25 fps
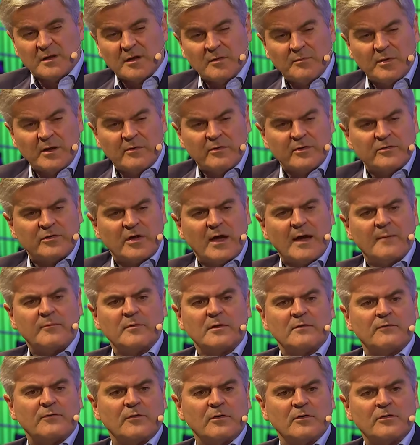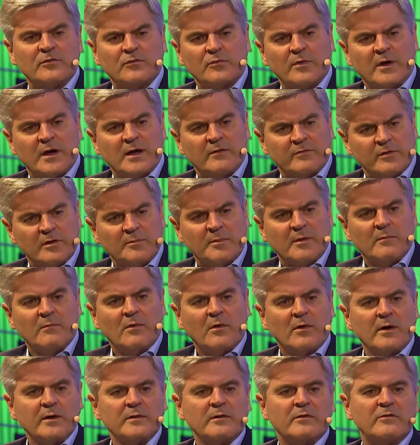a little bit which happened the first wave, a little bit
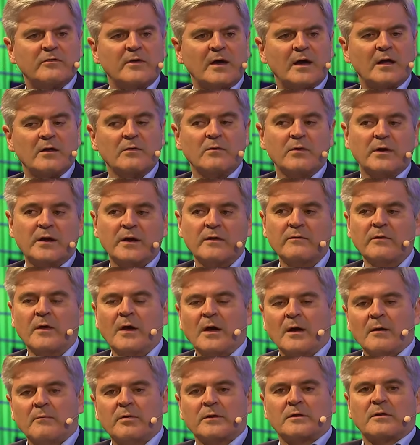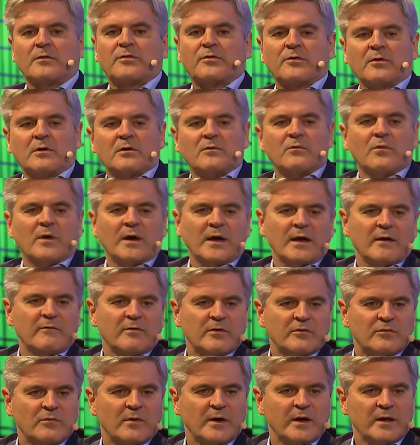more on the second wave, but the third wave
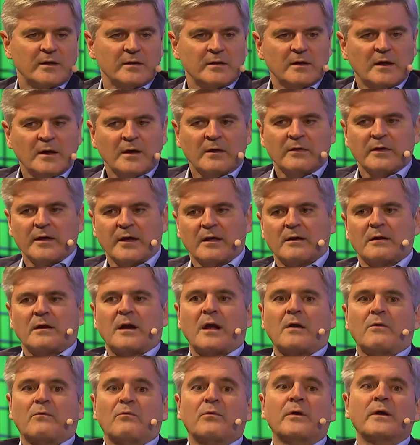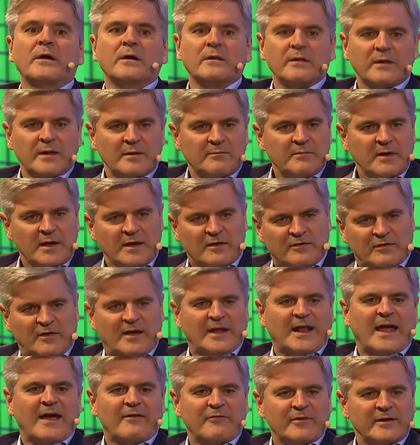is when the internet really meets
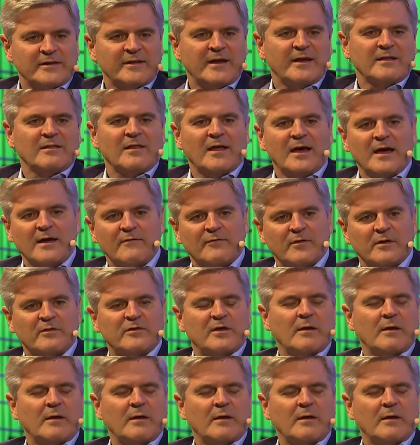kind of everyday life and